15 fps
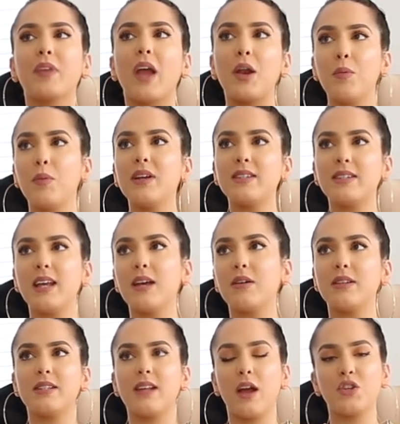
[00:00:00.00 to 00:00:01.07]
I don't want to sit here
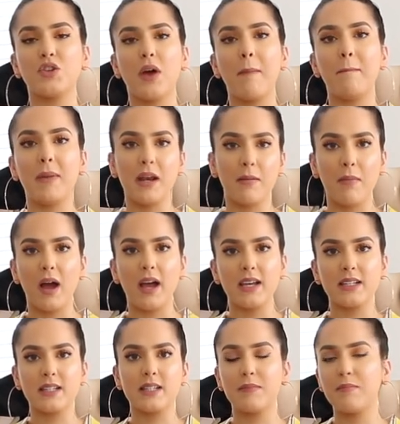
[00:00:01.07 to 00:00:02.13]
and say I try and
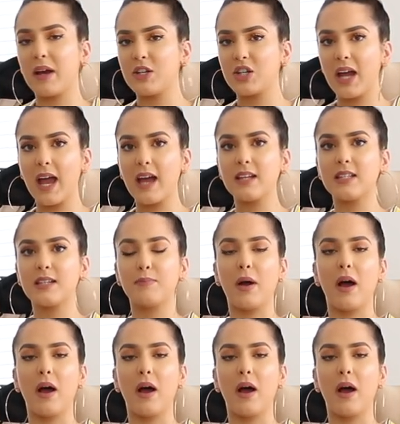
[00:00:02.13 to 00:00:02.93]
minimize my chest,